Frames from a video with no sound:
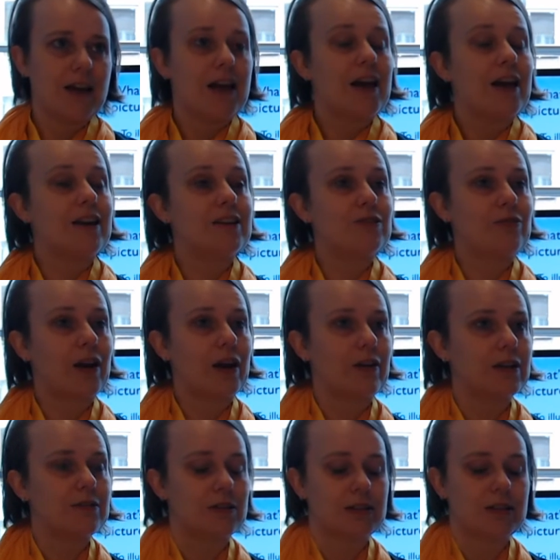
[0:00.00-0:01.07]
and it's very
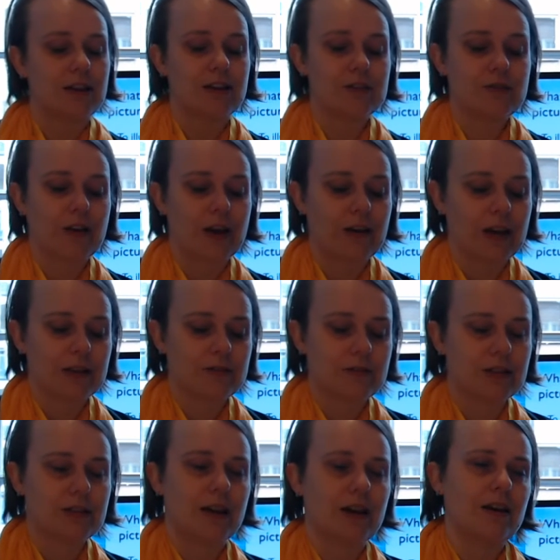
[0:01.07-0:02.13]
interesting. It's very
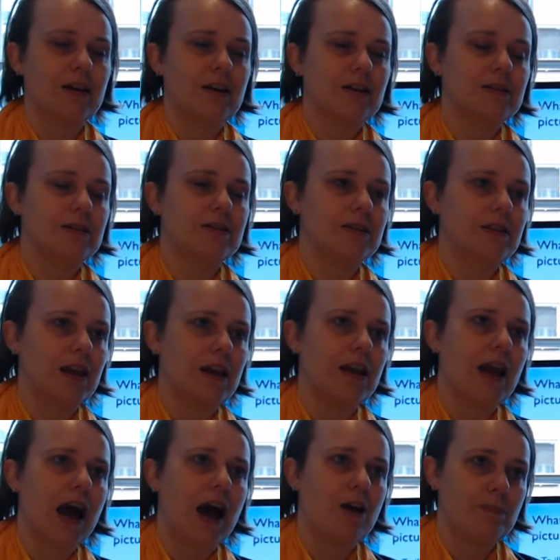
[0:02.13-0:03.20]
interesting to see
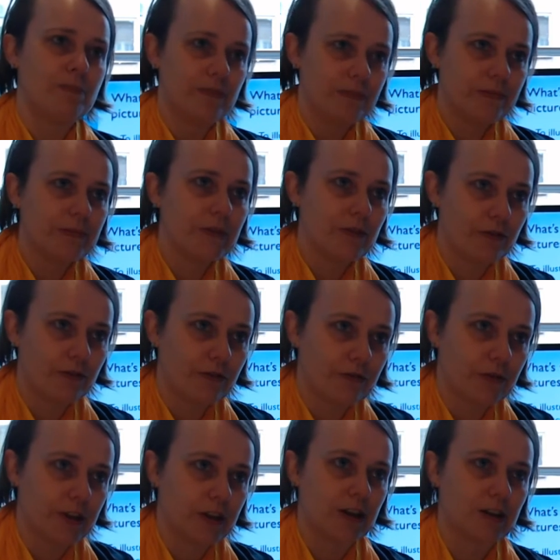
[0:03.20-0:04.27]
how
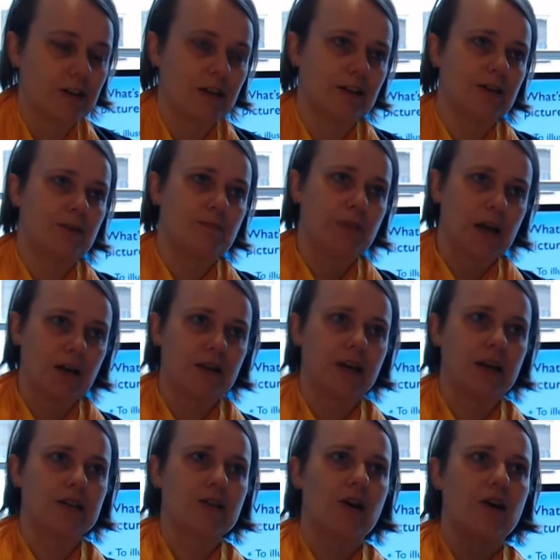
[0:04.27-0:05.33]
the, the, the
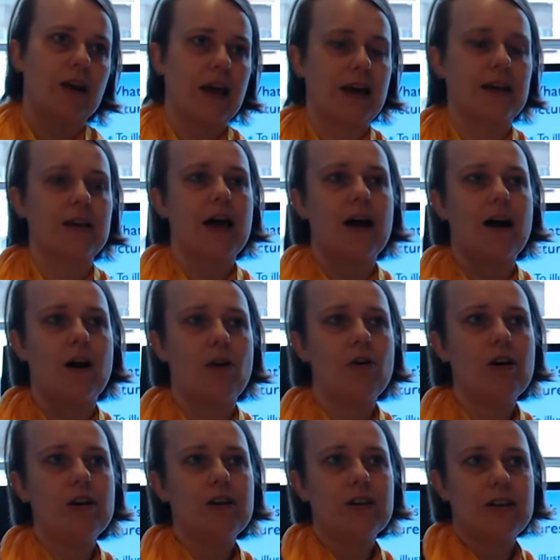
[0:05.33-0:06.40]
buildings look like
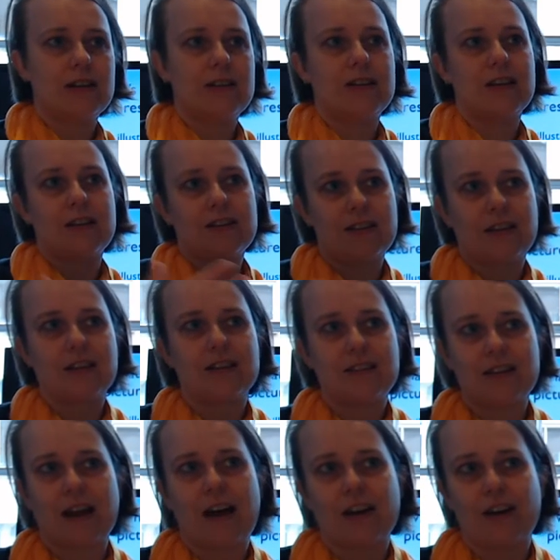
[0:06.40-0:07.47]
now. It's, it's, it's
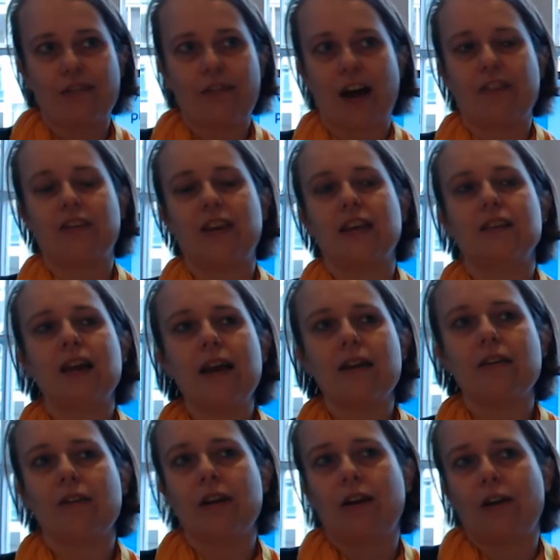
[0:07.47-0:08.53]
95 years
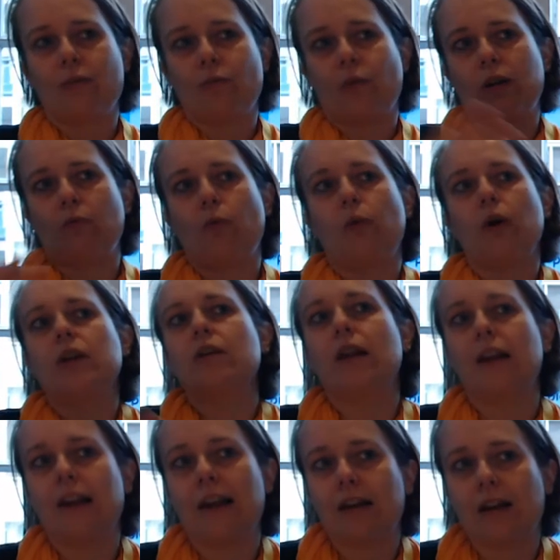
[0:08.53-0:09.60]
later, and, and what, what do
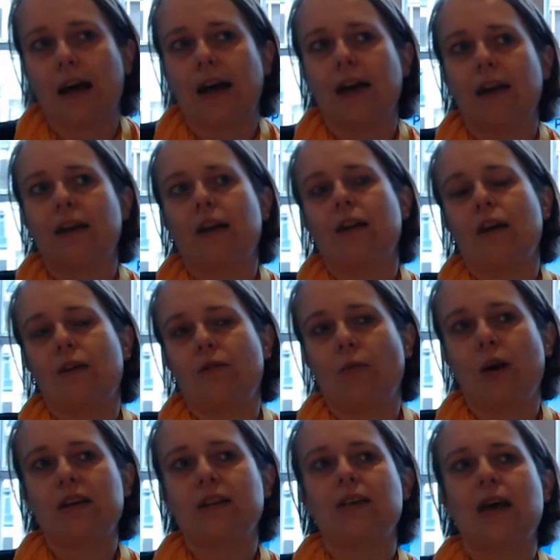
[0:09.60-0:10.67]
they look like, and, and
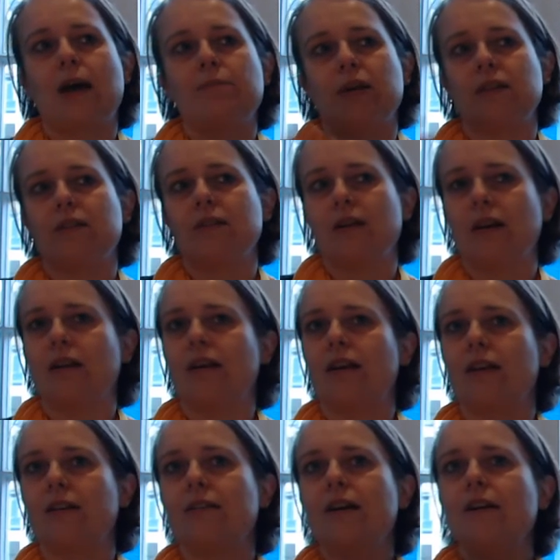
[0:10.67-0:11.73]
what has happened, and, and